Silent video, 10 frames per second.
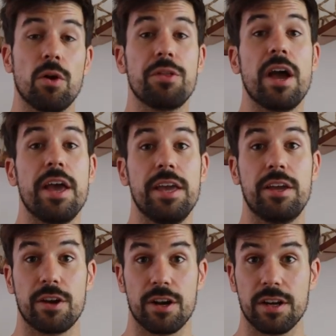Claudia
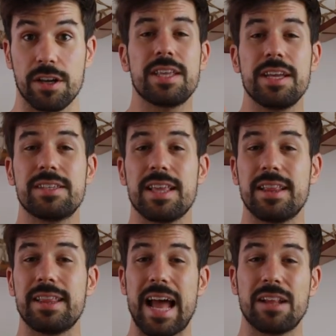Aker states
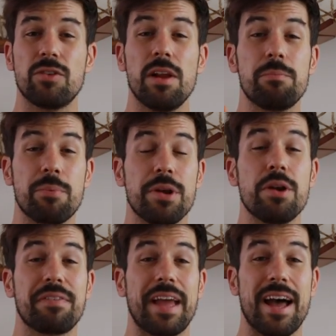that natural prey
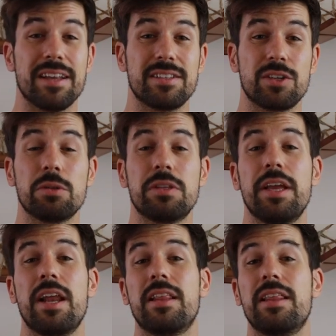of cats
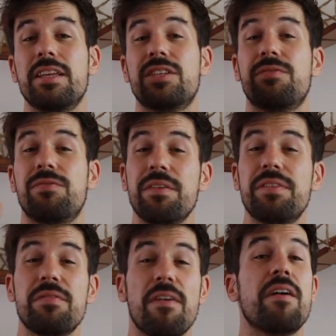contain at least
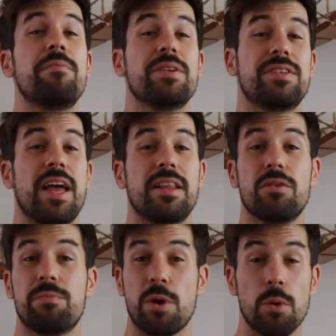55%
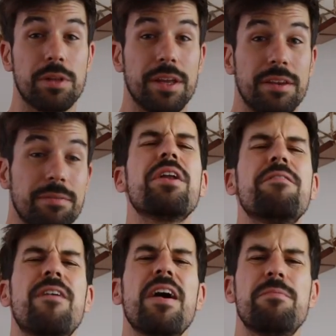of protein,
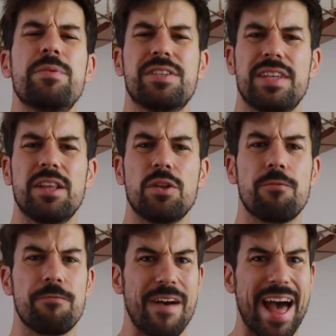45%
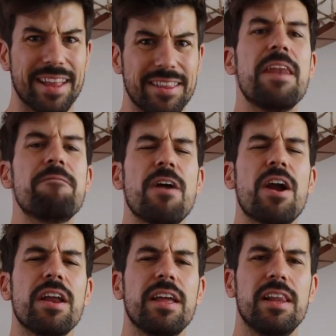of fat, and
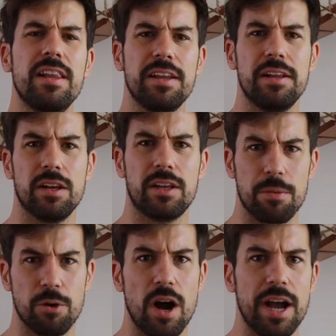very little
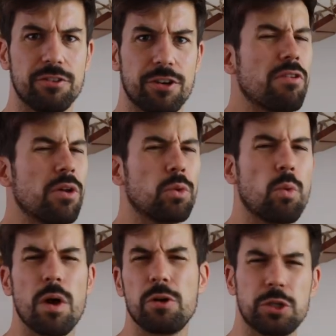carbohydrates, around
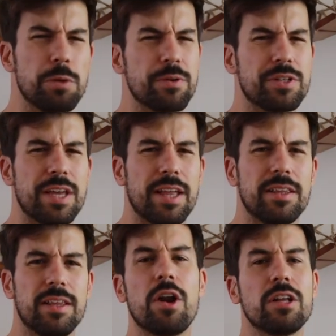1 or
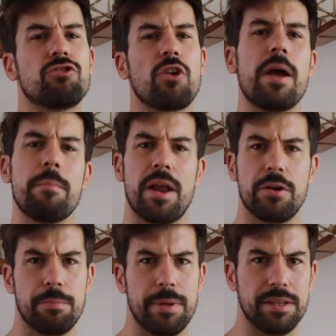2% on a dry
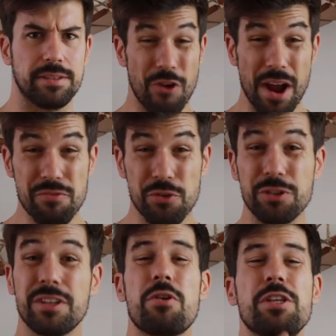matter base. Dry
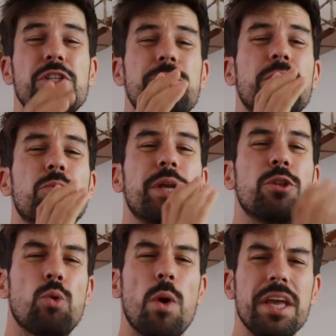food ranges
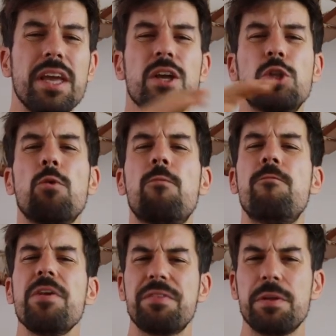between 20 to
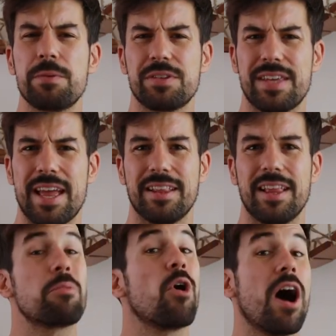50%
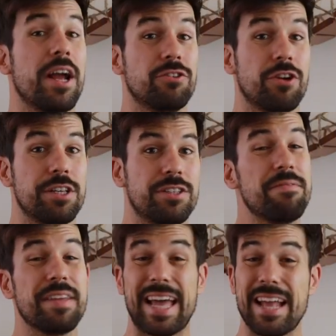carbohydrate.
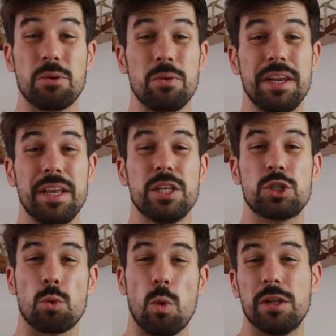If the cat only
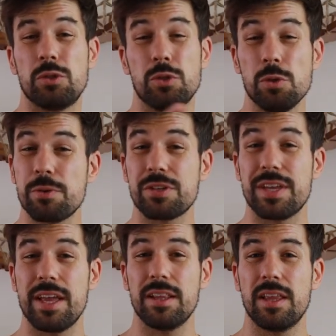needs 1 to
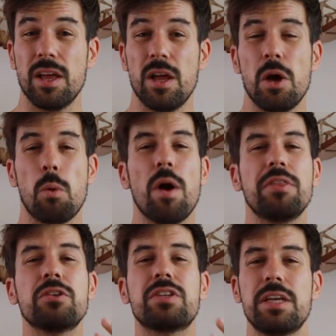2%, why
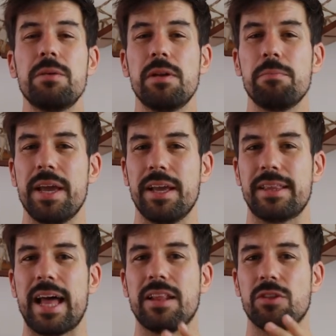does kibble
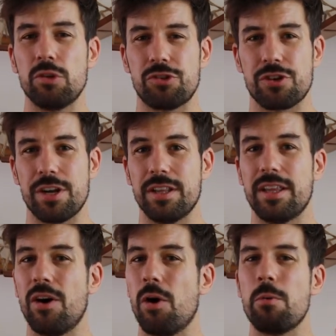make that nutrient
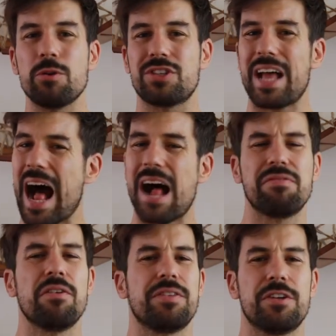almost
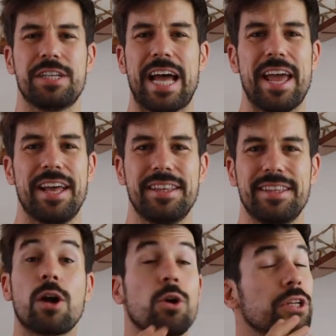half of their diet.
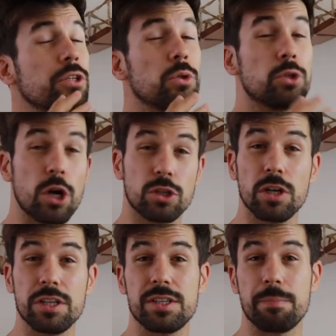According to
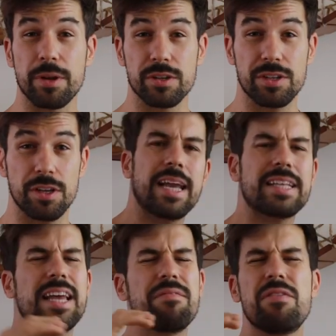Dr. Lisa Pierson,
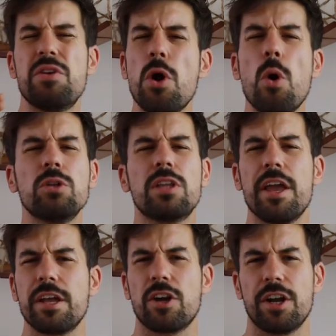cats have no
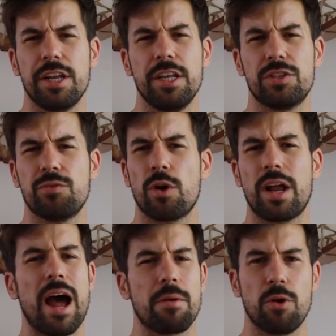dietary needs for
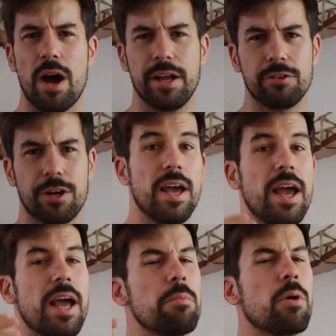
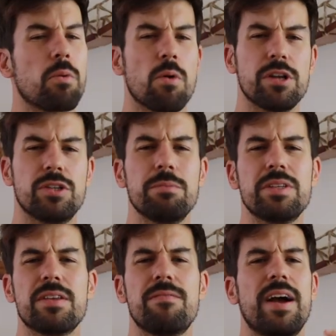carbohydrates. And more worrisome
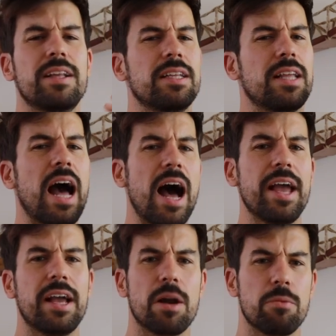is the fact that a
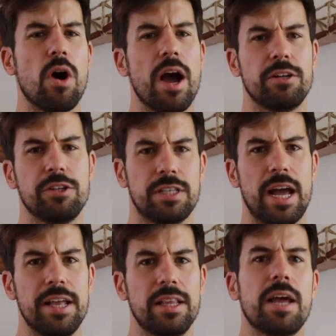high carbohydrate
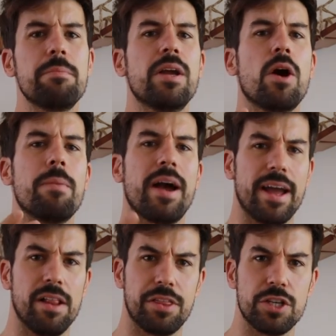diet can become a
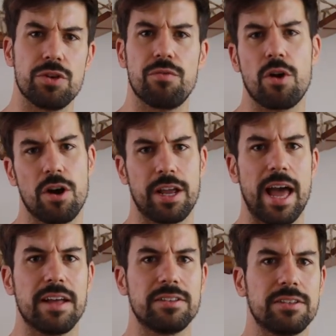health issue for our
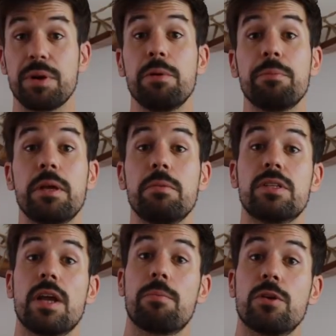cats. Premium
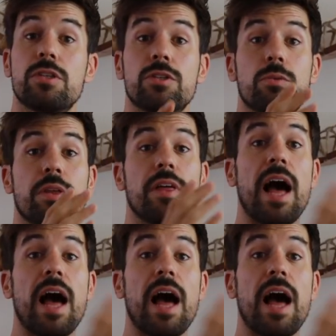kibbles are processed with